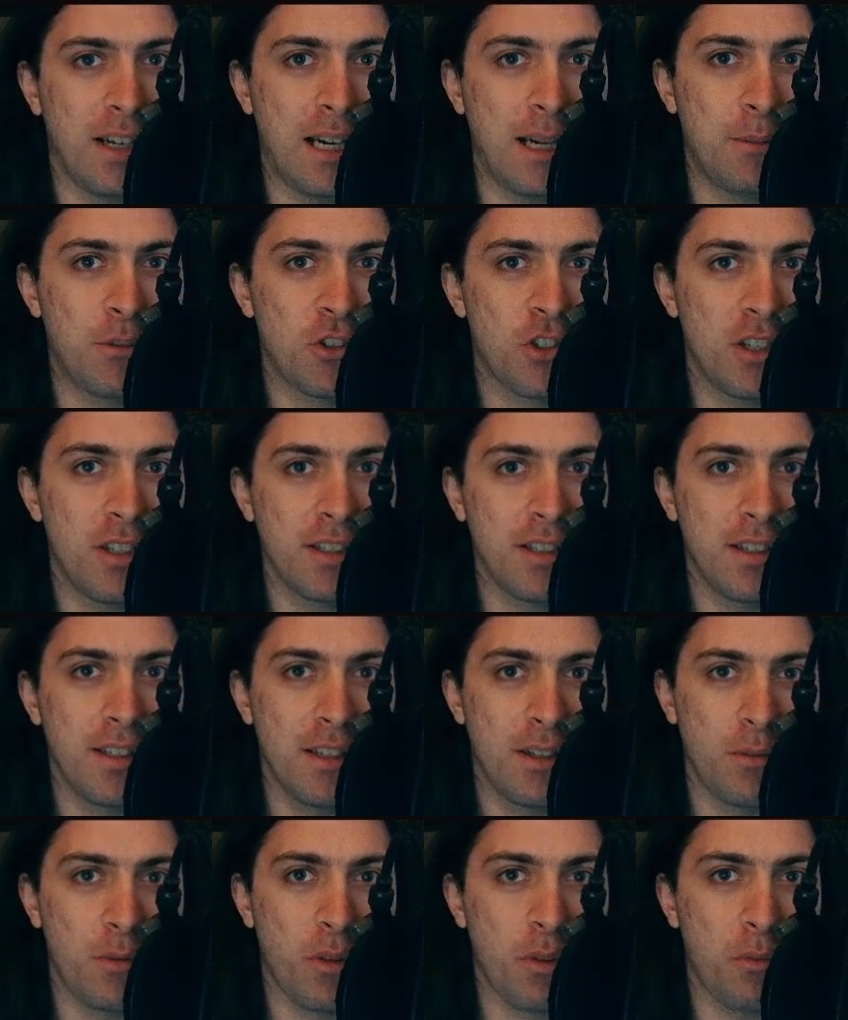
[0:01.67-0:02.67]
I'm chilling
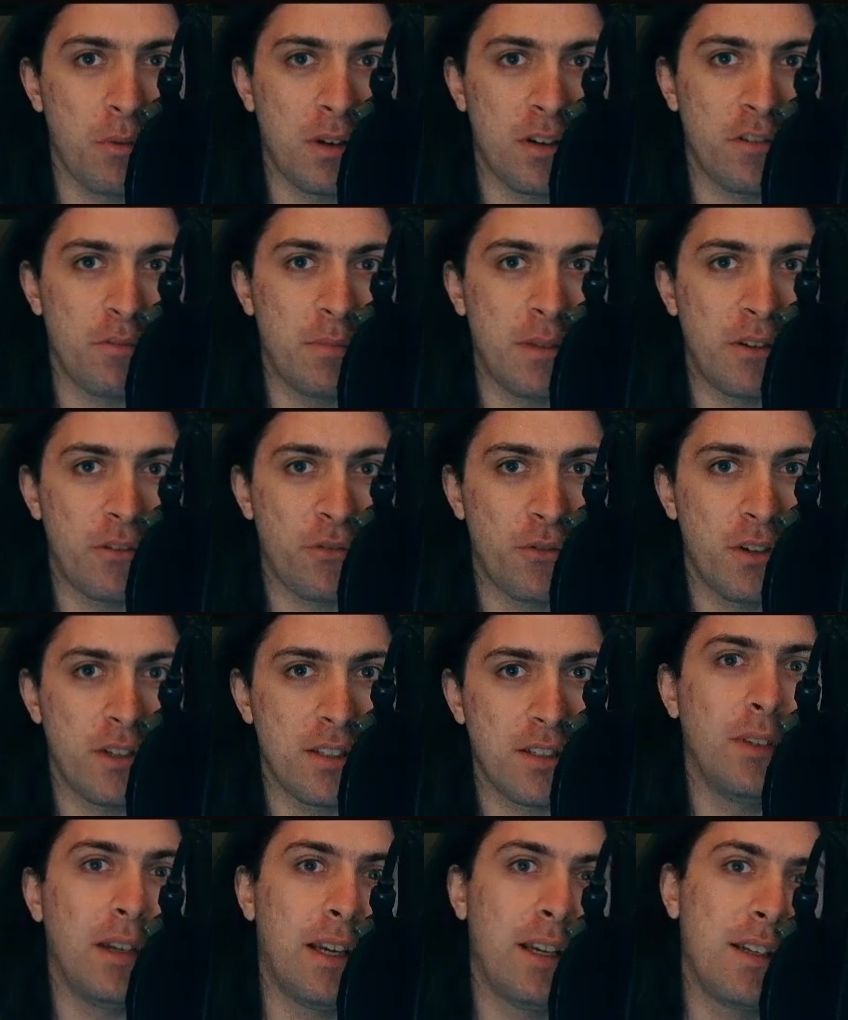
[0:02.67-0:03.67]
here with one of my
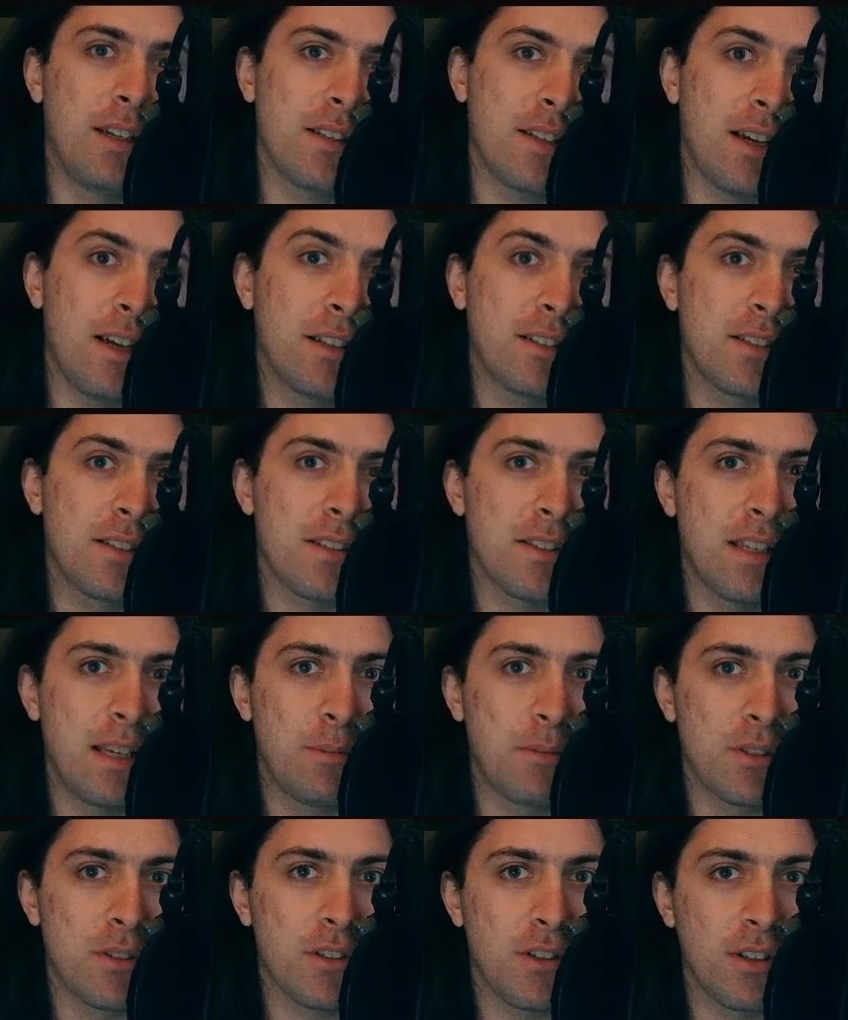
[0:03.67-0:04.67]
friends and his artist
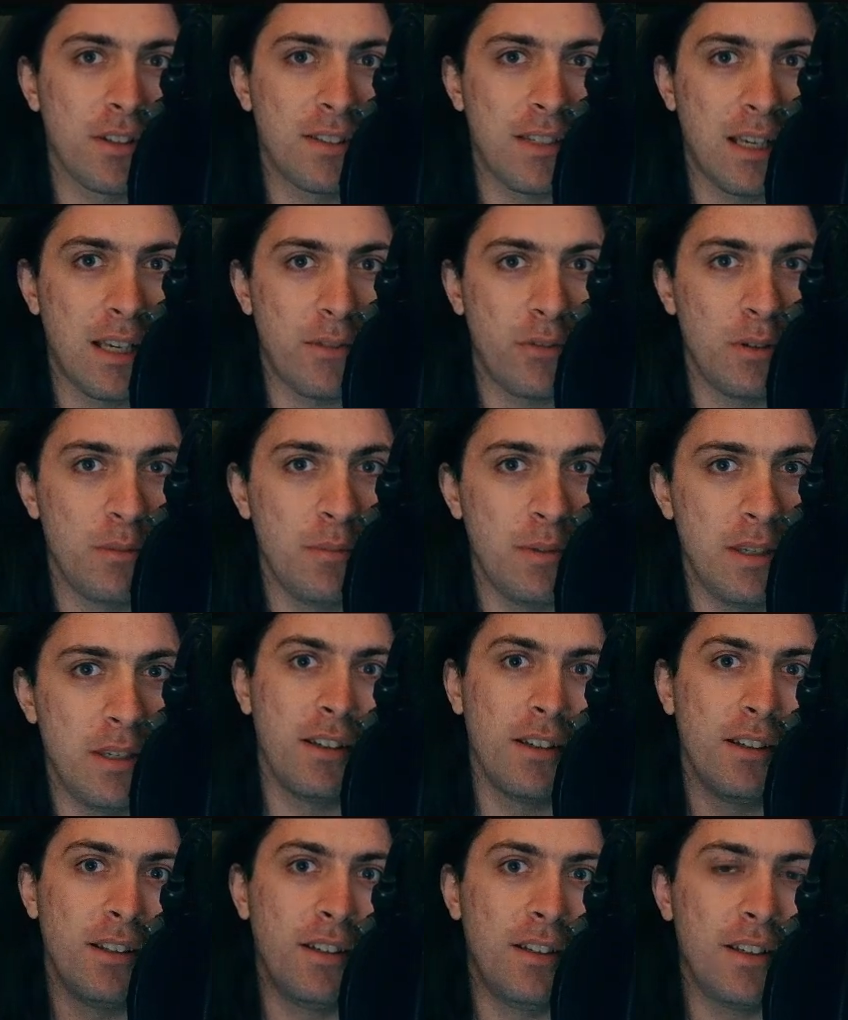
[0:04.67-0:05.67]
name is called
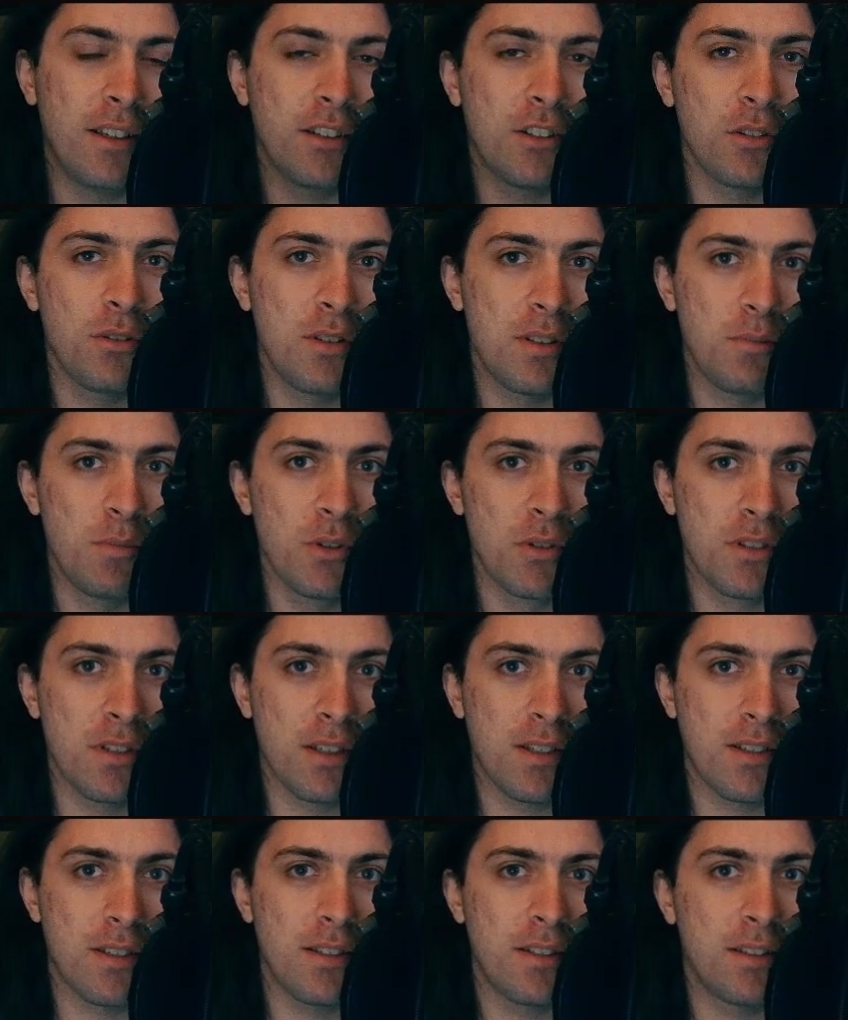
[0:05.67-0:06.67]
Deffyme. A link to his
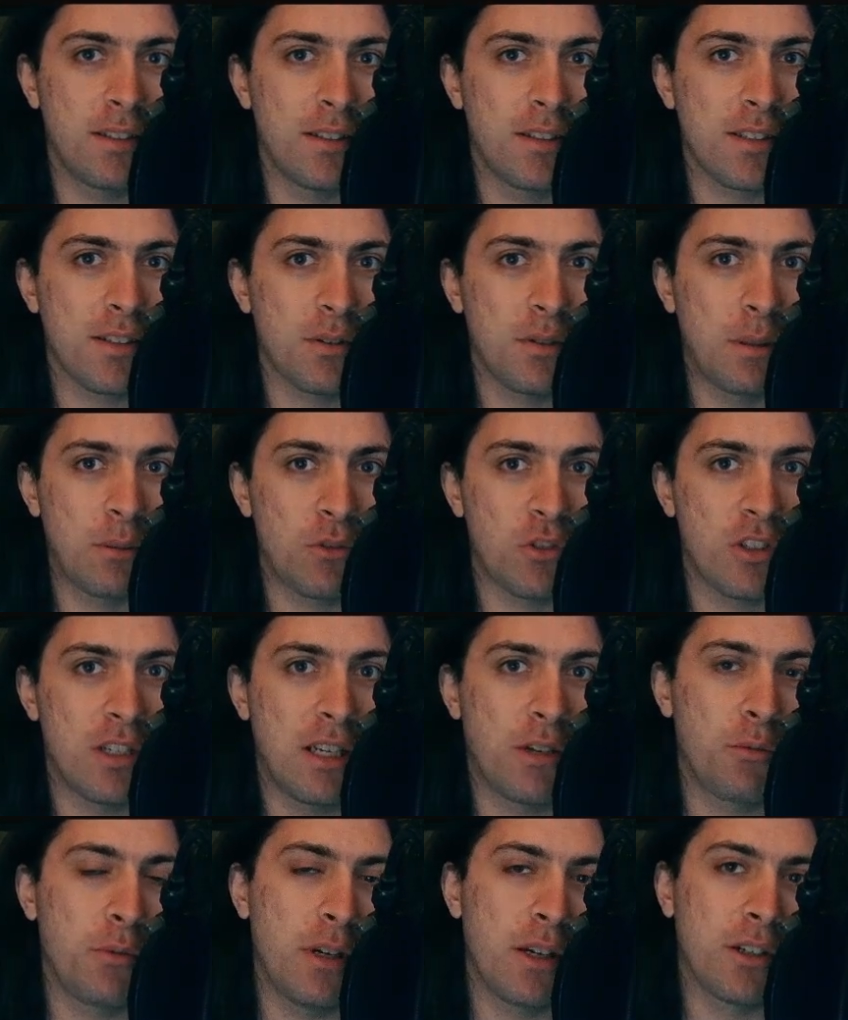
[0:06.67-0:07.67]
music is in the description
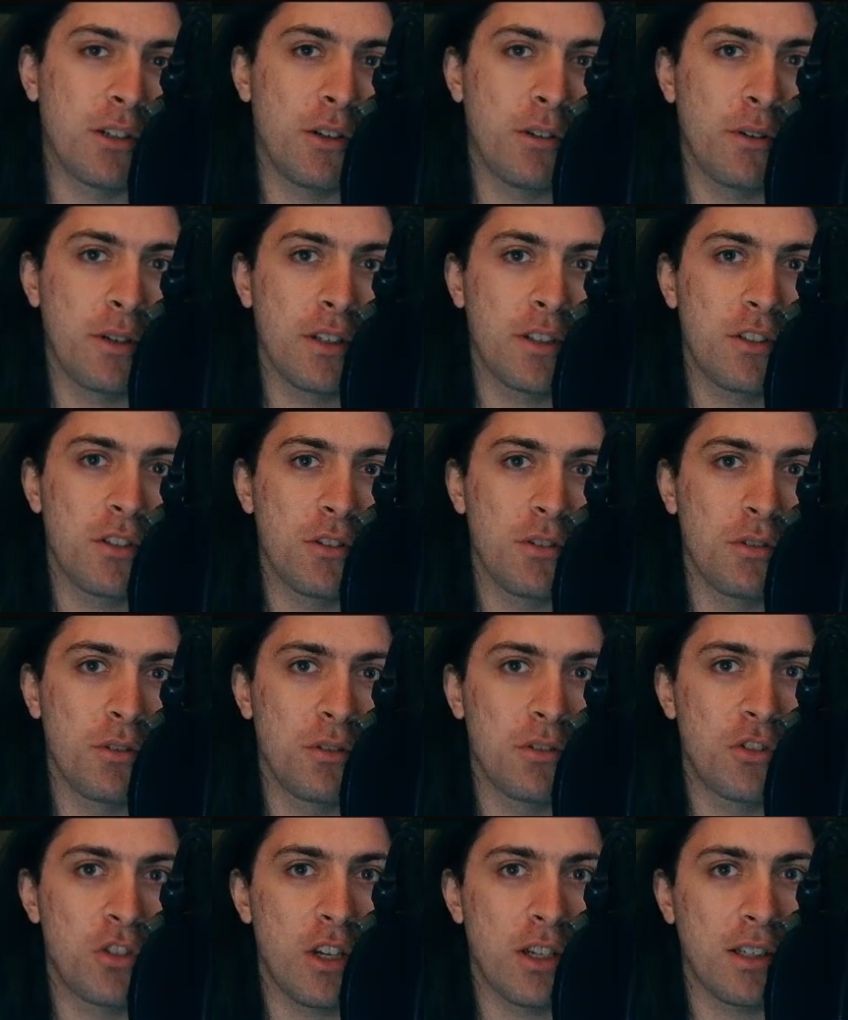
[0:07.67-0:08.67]
and we are going
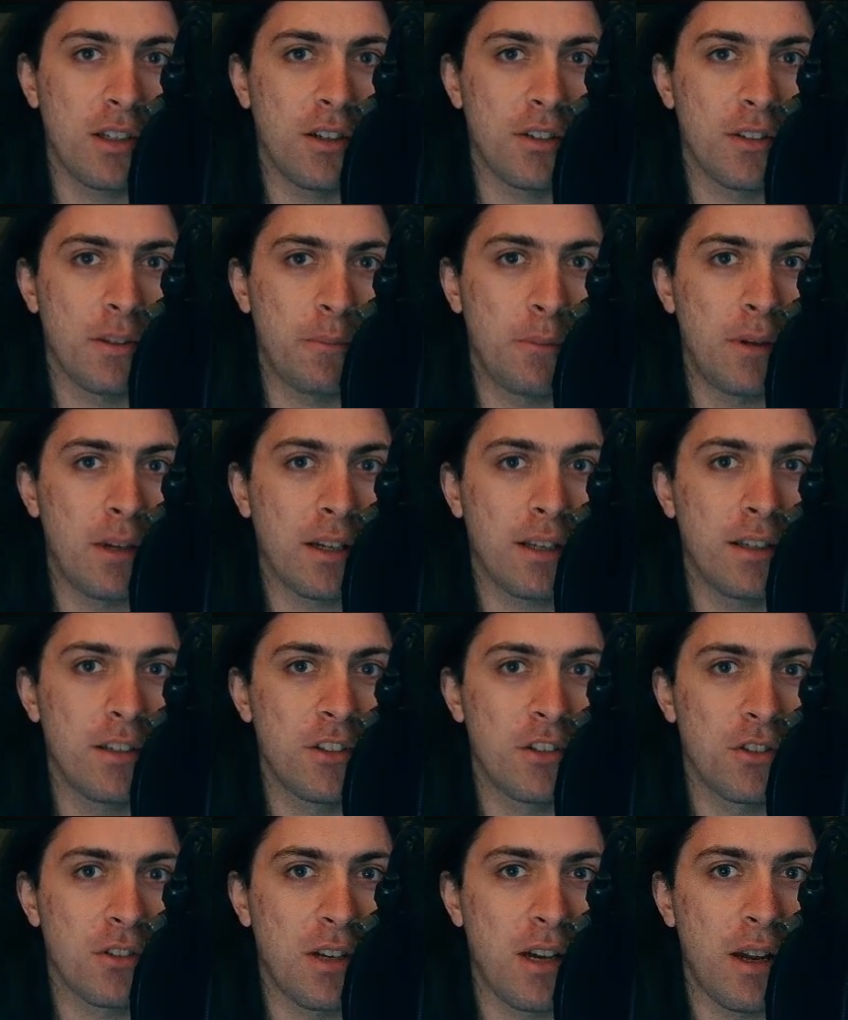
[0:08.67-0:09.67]
to check out the plugin
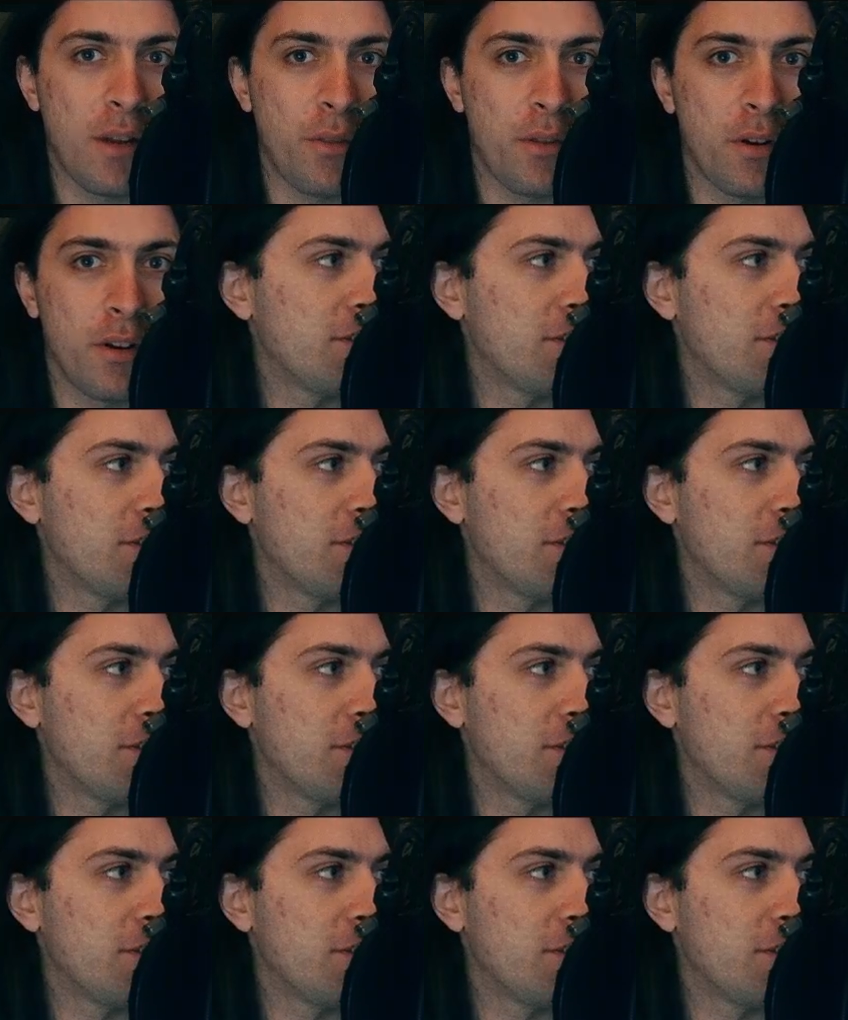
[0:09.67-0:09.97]
together.